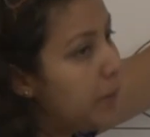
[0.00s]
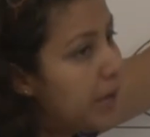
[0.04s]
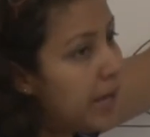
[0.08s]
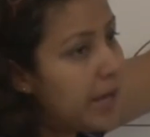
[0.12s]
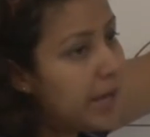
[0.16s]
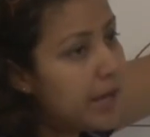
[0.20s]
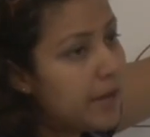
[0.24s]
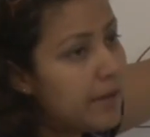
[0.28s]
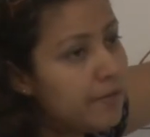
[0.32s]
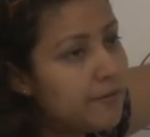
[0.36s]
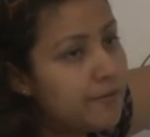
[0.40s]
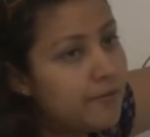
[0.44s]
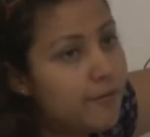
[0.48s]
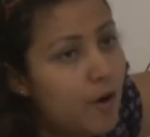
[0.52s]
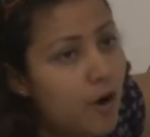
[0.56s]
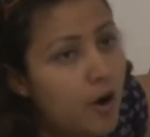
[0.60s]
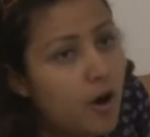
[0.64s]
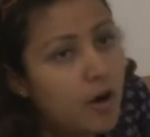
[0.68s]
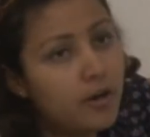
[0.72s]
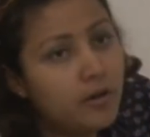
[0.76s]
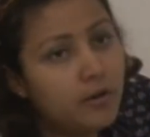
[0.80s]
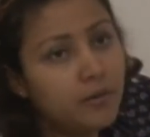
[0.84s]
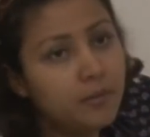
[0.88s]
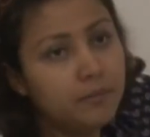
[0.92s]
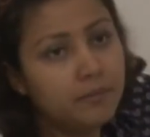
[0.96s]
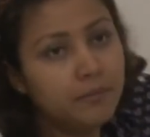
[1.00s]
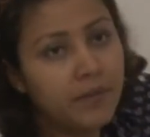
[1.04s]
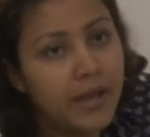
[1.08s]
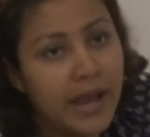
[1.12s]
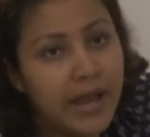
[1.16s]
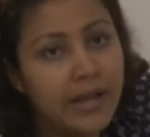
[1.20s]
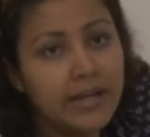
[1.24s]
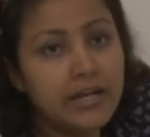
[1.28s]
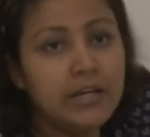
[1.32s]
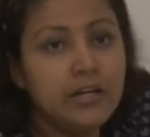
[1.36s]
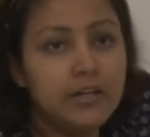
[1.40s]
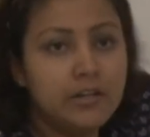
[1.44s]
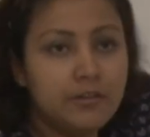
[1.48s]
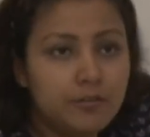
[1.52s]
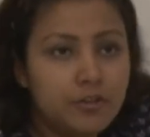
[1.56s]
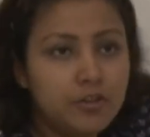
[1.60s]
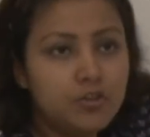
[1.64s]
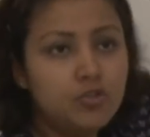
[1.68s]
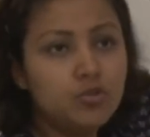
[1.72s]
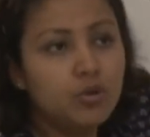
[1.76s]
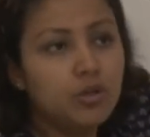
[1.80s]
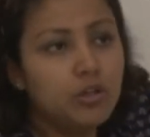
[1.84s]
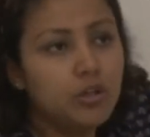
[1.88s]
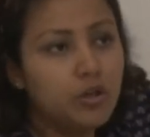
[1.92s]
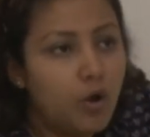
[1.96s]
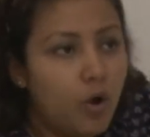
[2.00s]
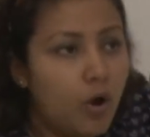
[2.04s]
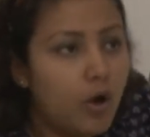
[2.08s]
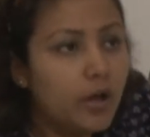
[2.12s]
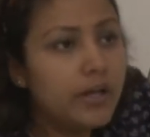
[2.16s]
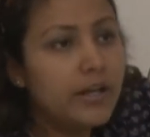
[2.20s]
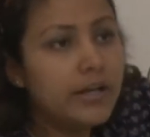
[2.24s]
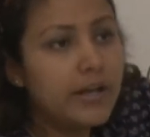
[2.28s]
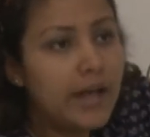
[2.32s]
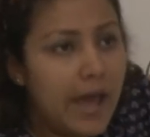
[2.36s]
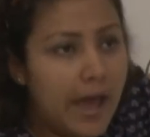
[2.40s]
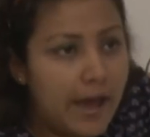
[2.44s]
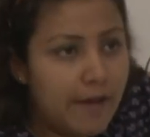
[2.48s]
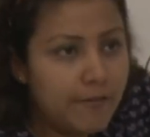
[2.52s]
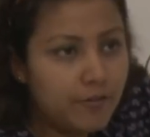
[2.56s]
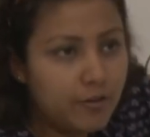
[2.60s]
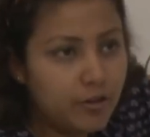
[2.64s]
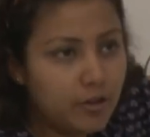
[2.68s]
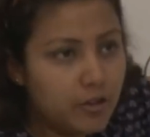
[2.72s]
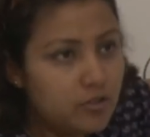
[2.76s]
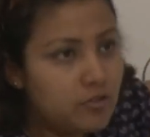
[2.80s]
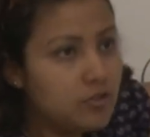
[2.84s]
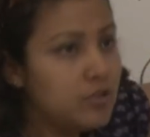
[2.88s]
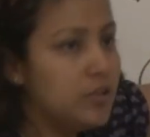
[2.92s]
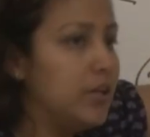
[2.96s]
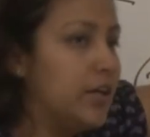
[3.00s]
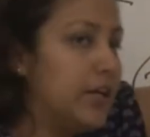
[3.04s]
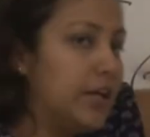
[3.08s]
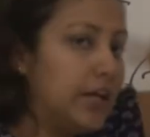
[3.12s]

pay for an individual on an average